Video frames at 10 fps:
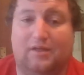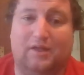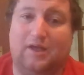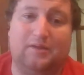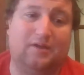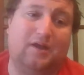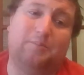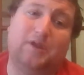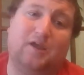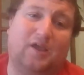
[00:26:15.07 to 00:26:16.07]

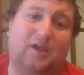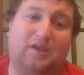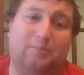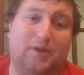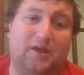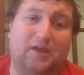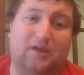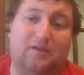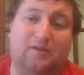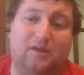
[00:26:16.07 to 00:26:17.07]
I'm not hanging my
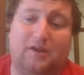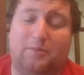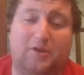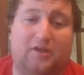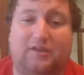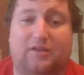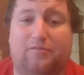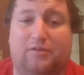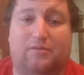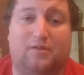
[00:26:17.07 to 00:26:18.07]
head, and I'm not
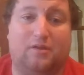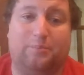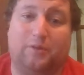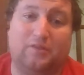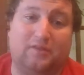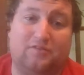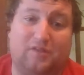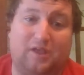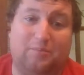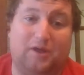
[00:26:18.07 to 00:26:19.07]
giving up on this
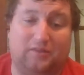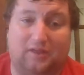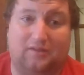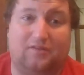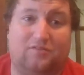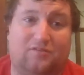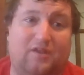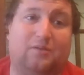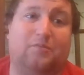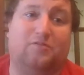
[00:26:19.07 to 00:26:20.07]
team. I think this
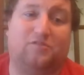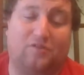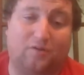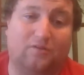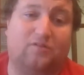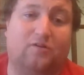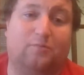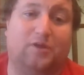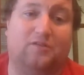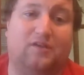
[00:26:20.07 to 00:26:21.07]
team is still a
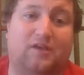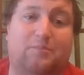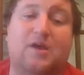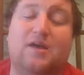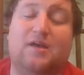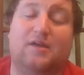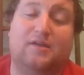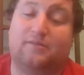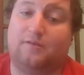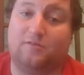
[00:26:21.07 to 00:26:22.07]
tournament team.
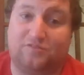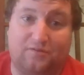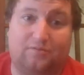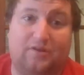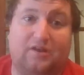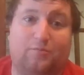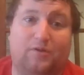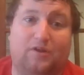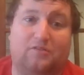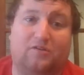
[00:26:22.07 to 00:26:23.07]
They're still going to
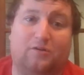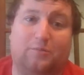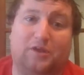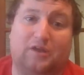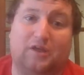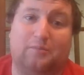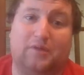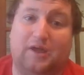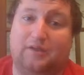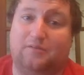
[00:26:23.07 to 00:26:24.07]
win a tournament game.
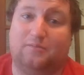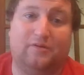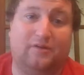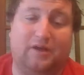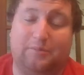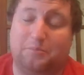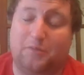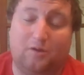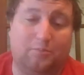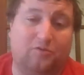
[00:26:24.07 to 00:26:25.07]
I'm
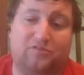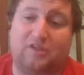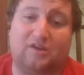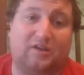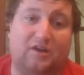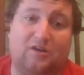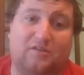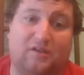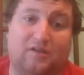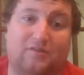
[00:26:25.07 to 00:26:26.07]
almost going to
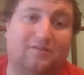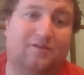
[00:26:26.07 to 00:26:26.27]
guarantee it.